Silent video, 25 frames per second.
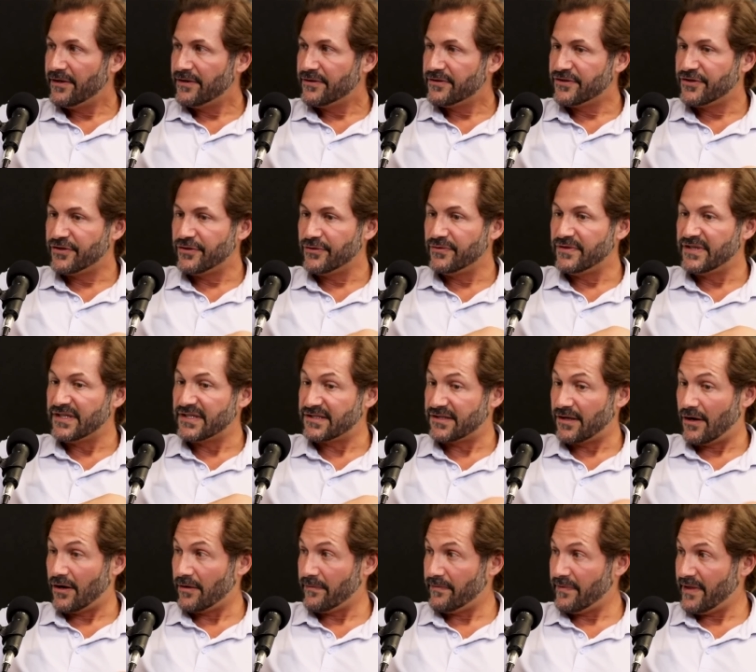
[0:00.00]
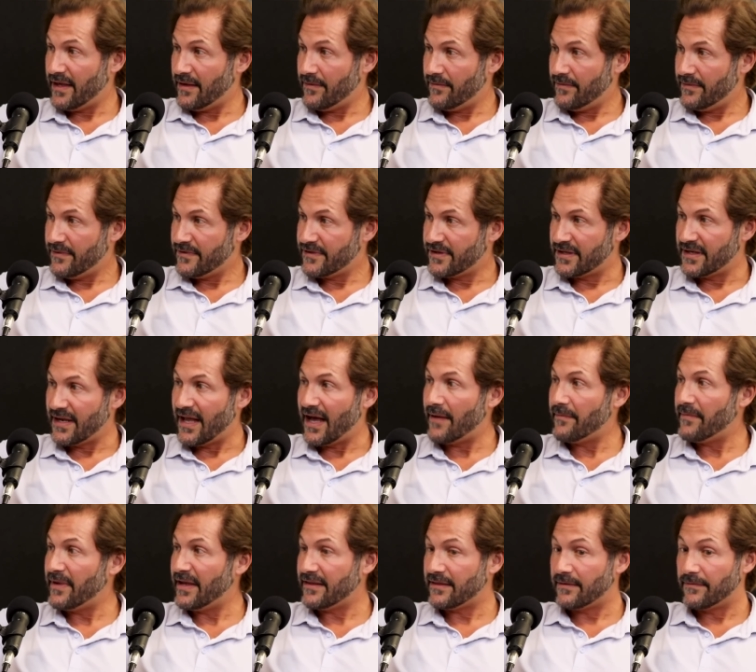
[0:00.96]
to disarm them, to not
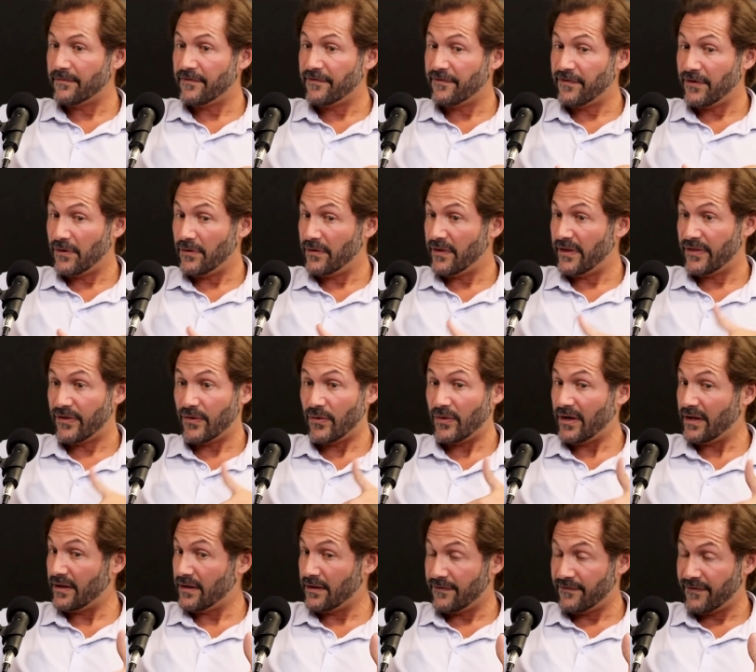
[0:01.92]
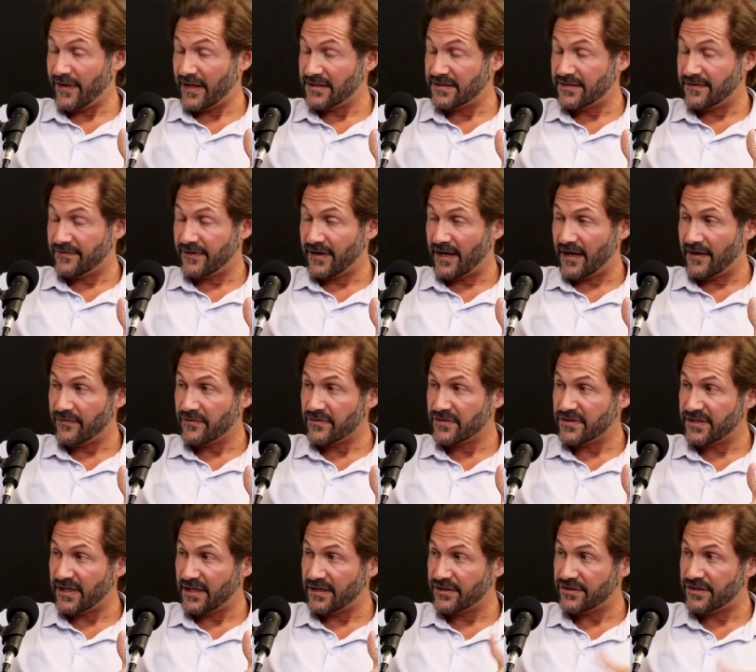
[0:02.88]
make them feel that they're in a defensive
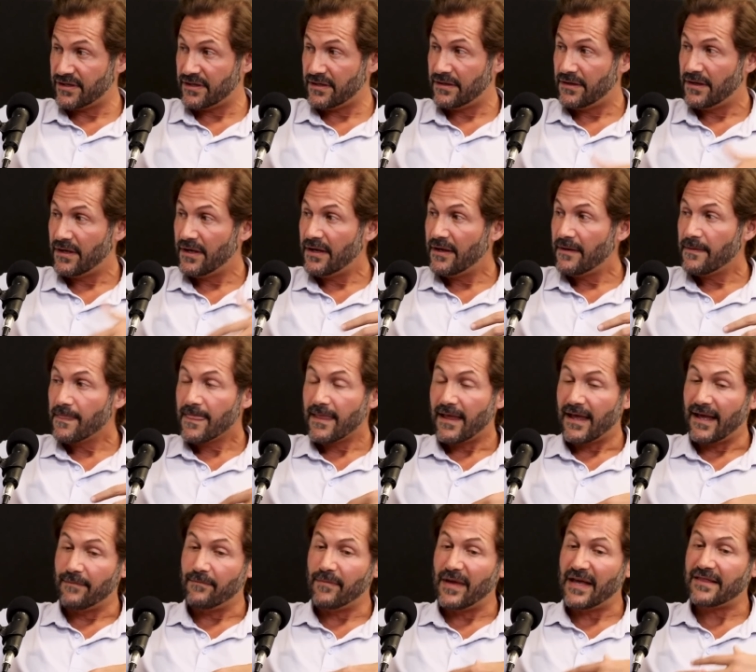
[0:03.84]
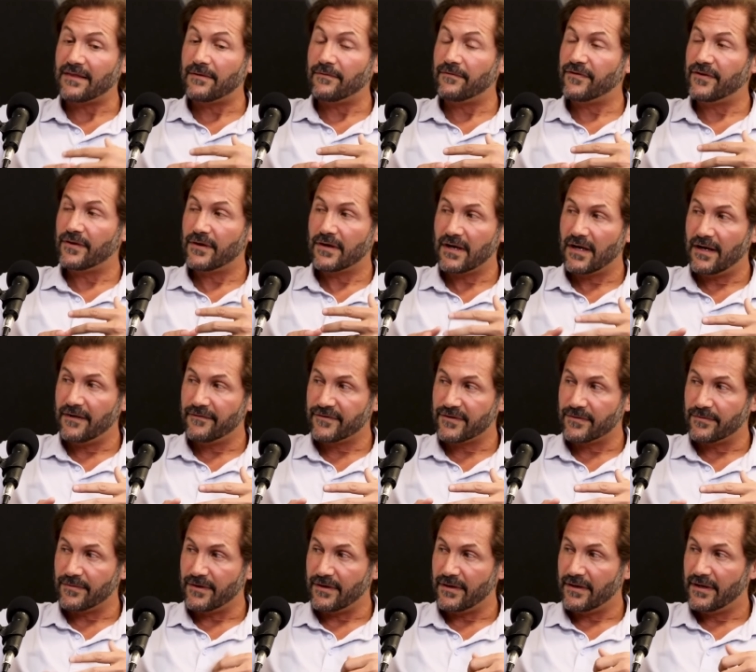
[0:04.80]
conversation and make them feel
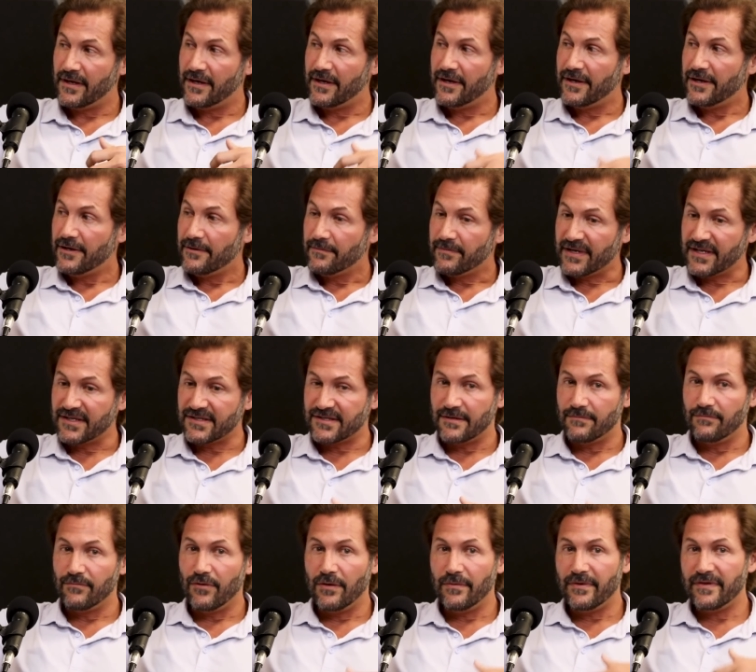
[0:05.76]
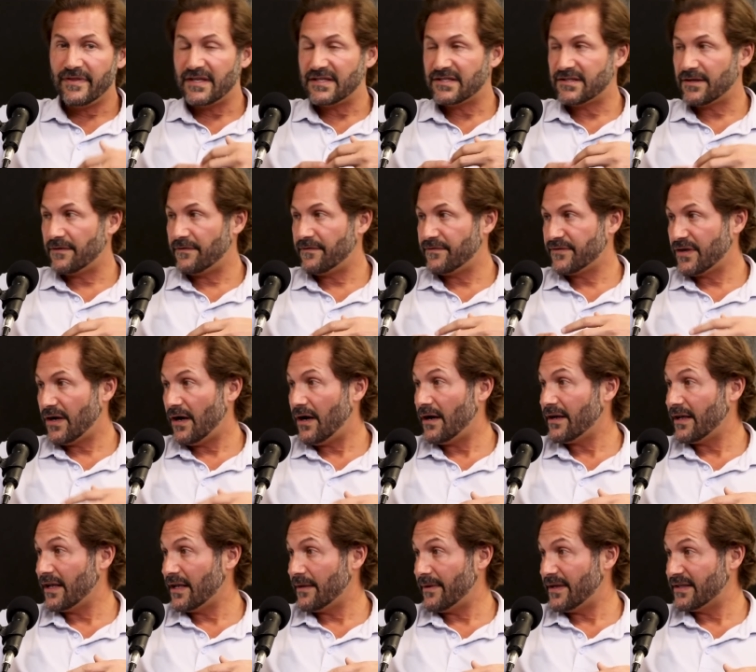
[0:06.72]
comfortable? Because the moment they start
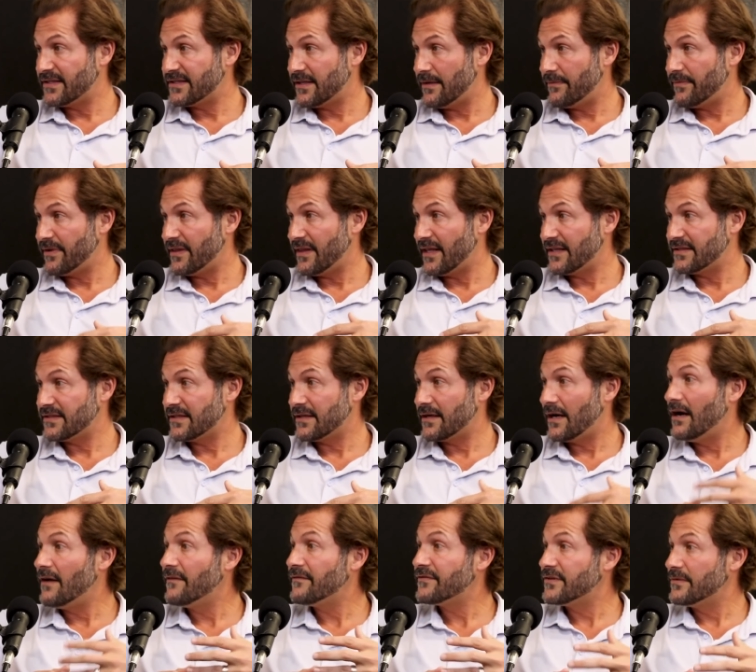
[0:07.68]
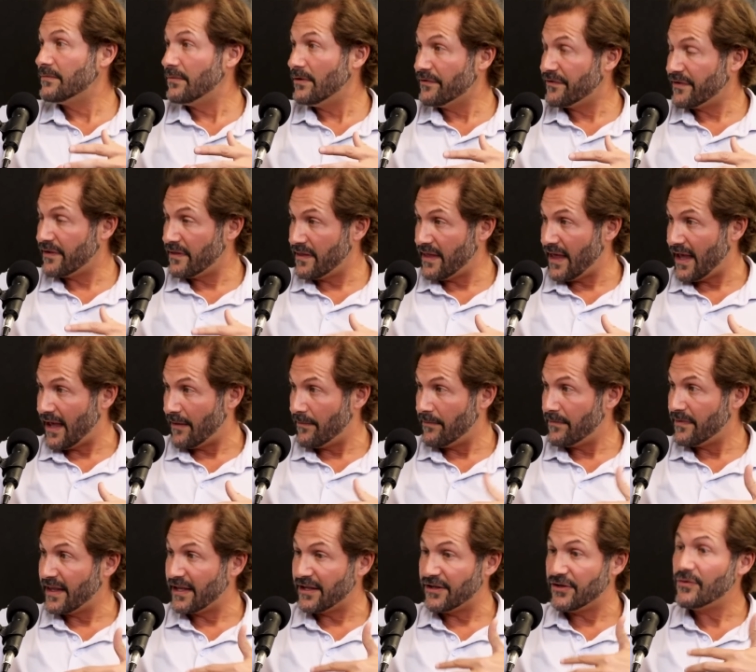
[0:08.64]
talking about something that's comfortable to them,
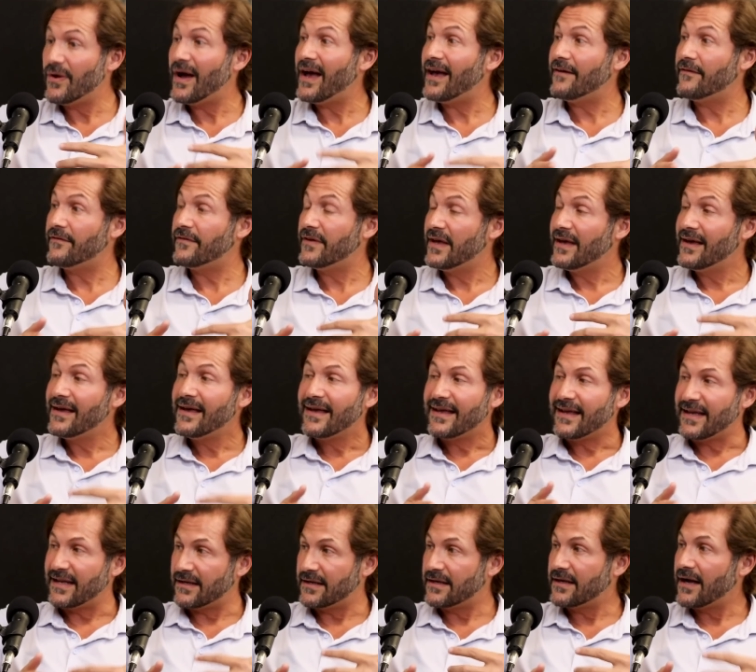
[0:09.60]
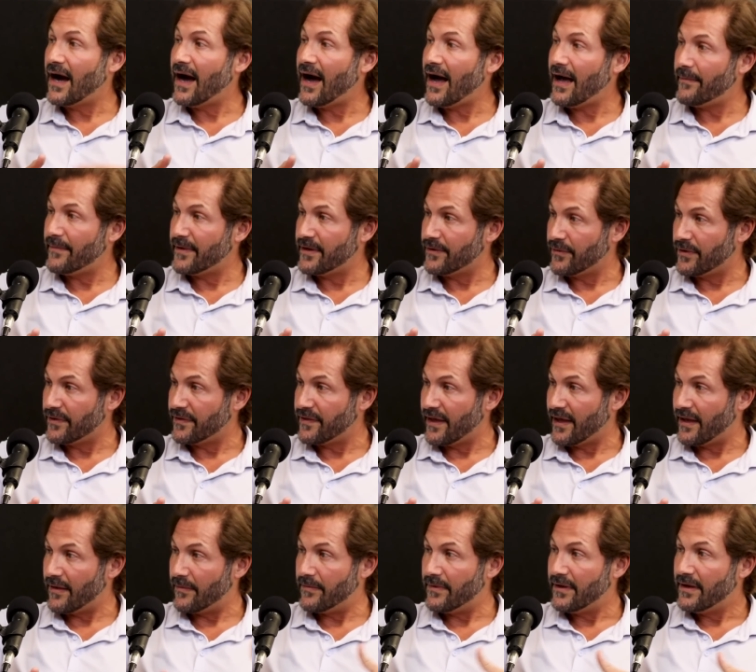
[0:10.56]
that you have in common with
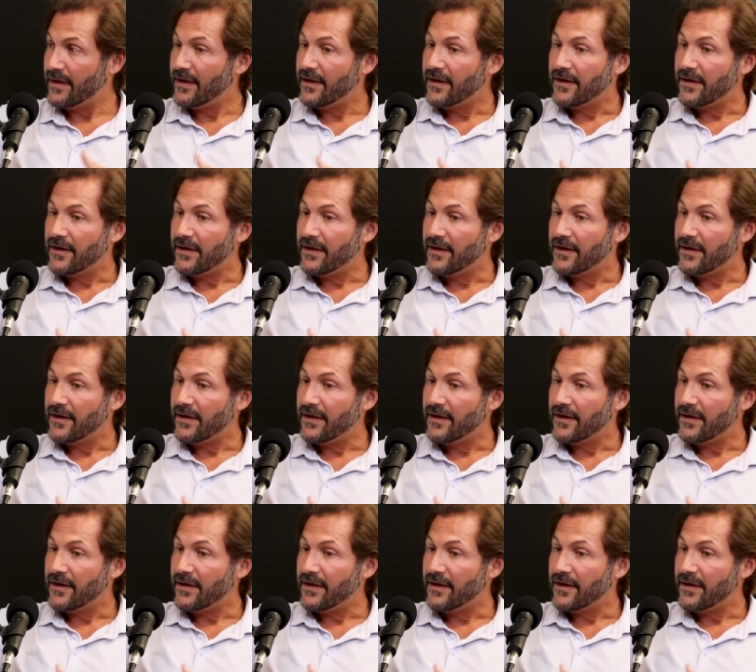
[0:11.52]
them,